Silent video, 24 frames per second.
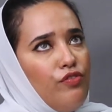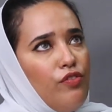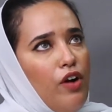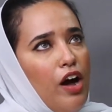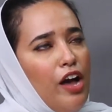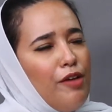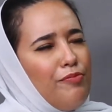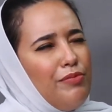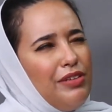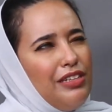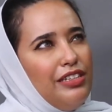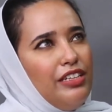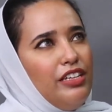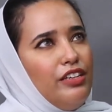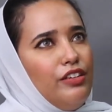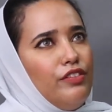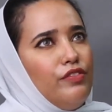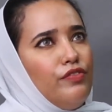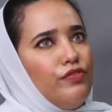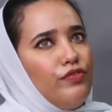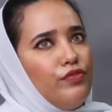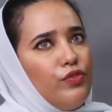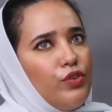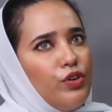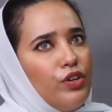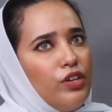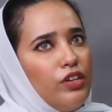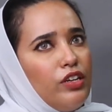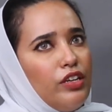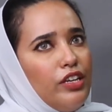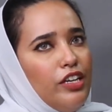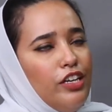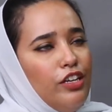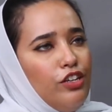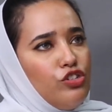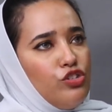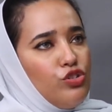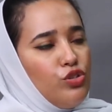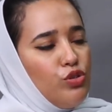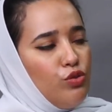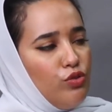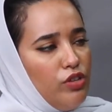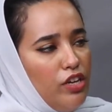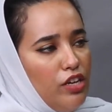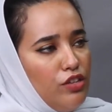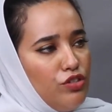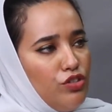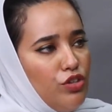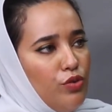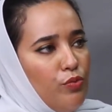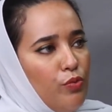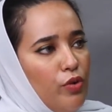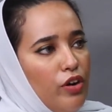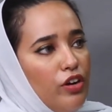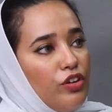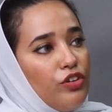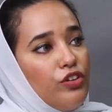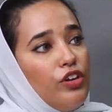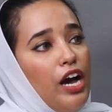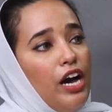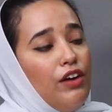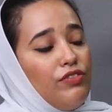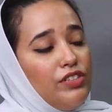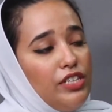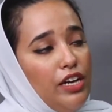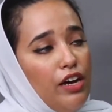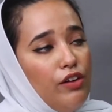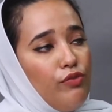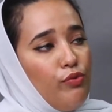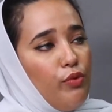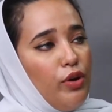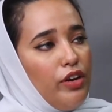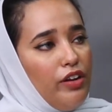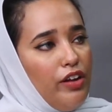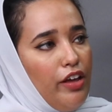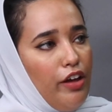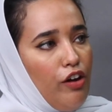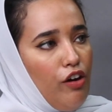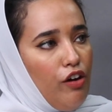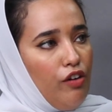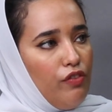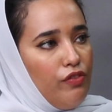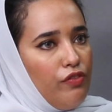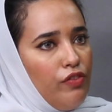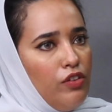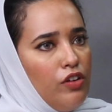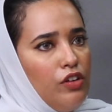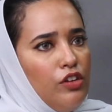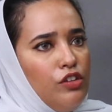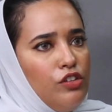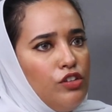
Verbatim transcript: I believe for each two days you work, you have to have one day off.